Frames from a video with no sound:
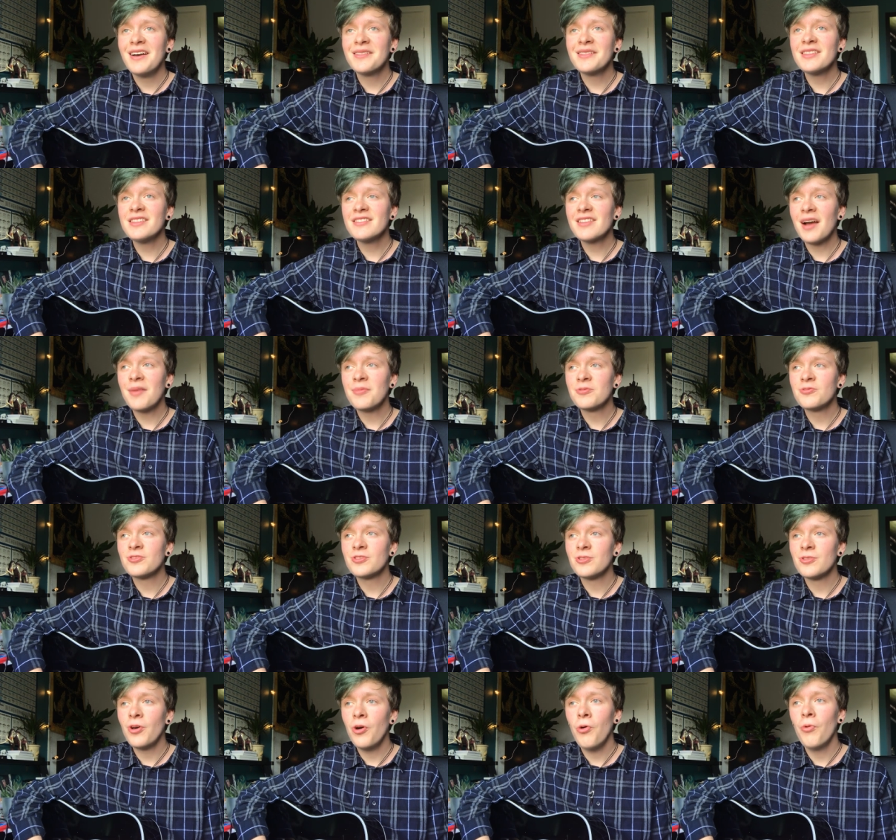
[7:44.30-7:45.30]
this happens
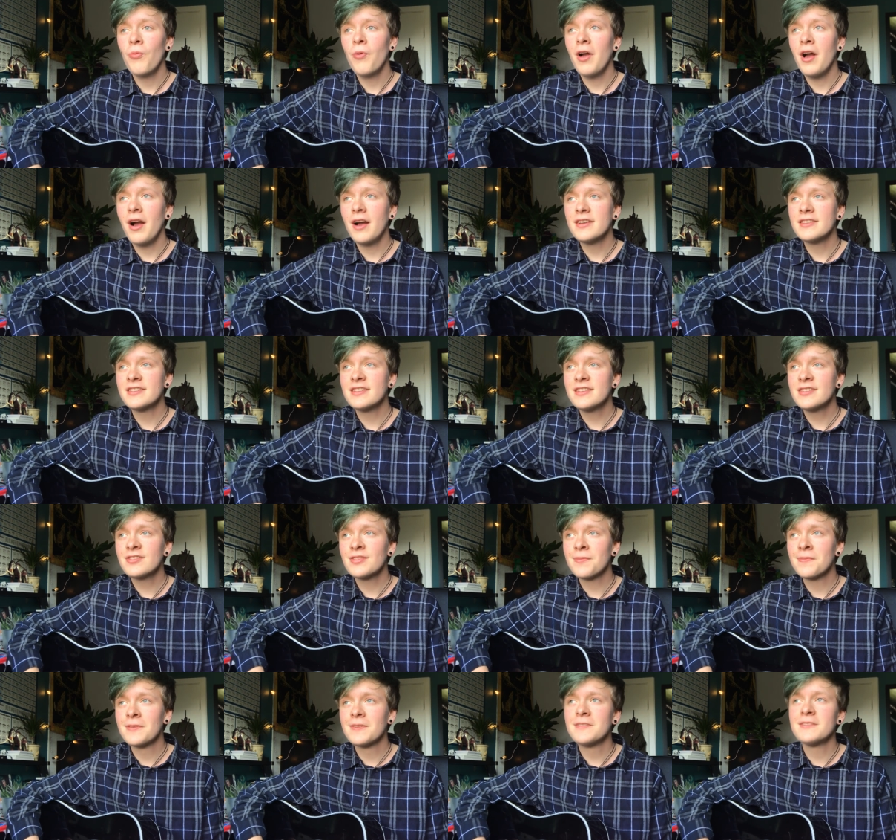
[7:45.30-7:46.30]
a lot, where I sing
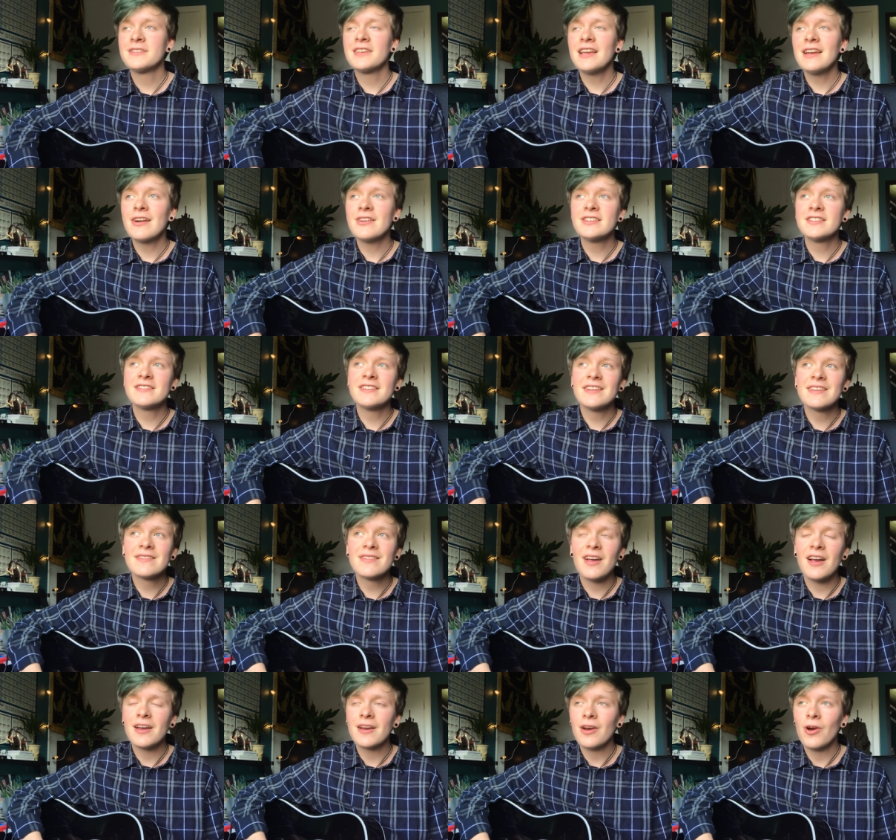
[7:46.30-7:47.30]
something, say I sing
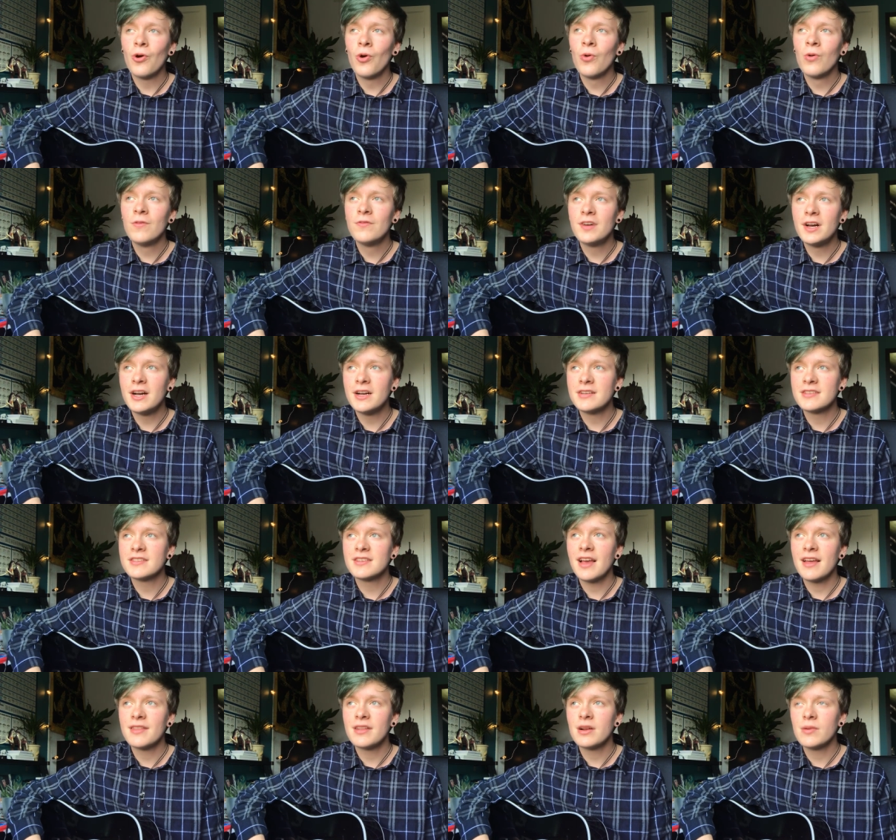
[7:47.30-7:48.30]
like a whole
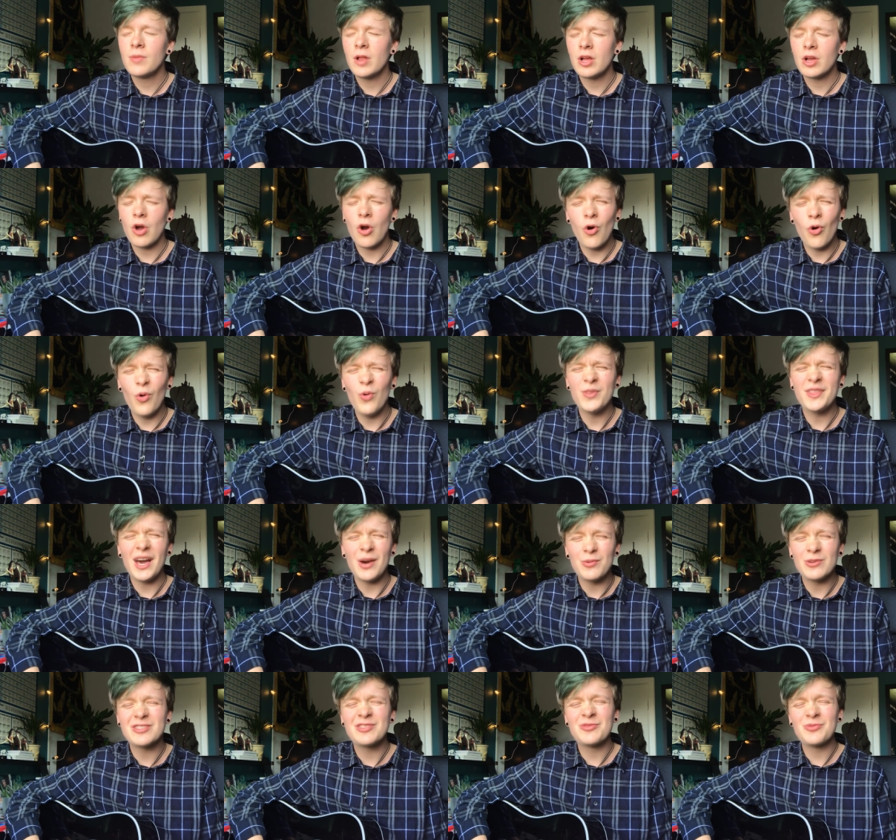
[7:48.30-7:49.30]
verse, and then I'm like, oh,
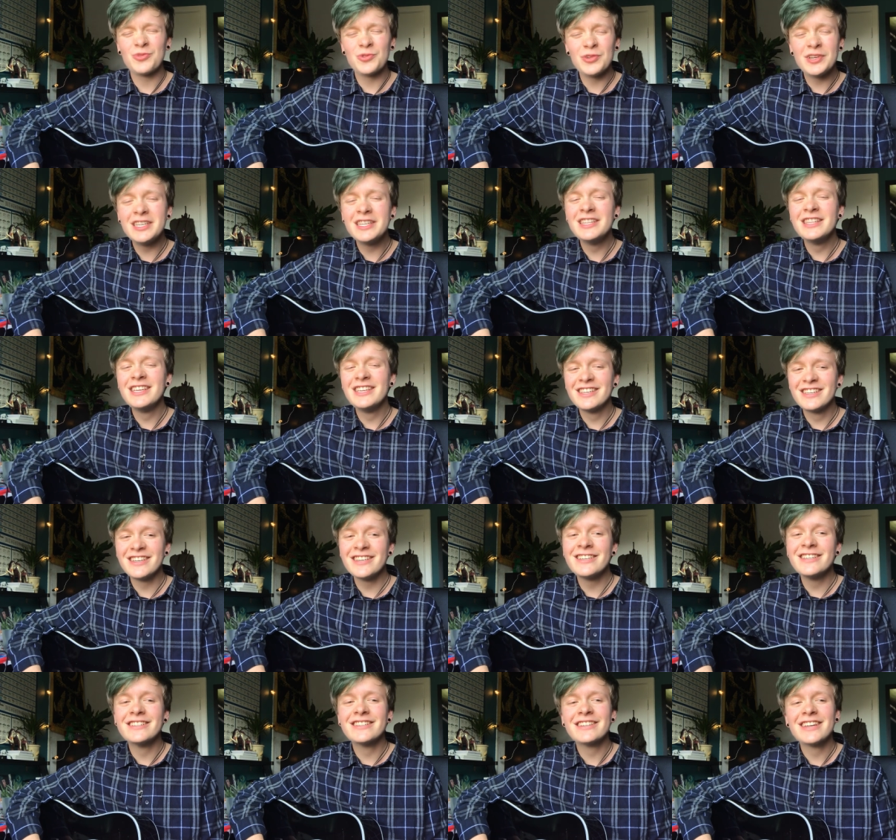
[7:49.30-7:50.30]
that was really
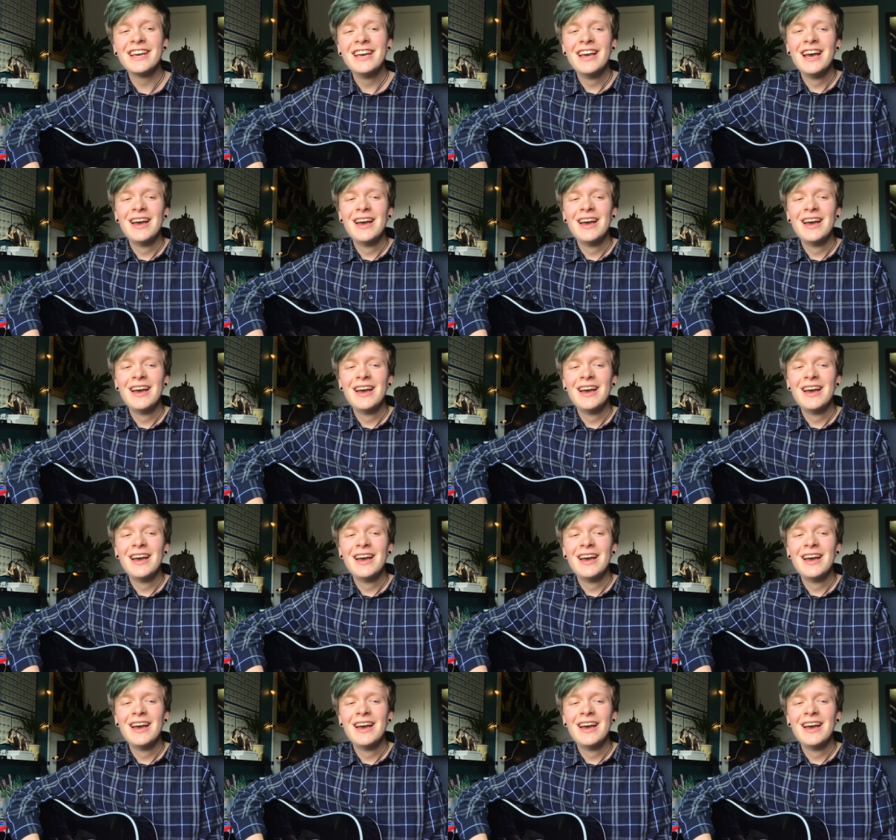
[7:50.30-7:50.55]
good.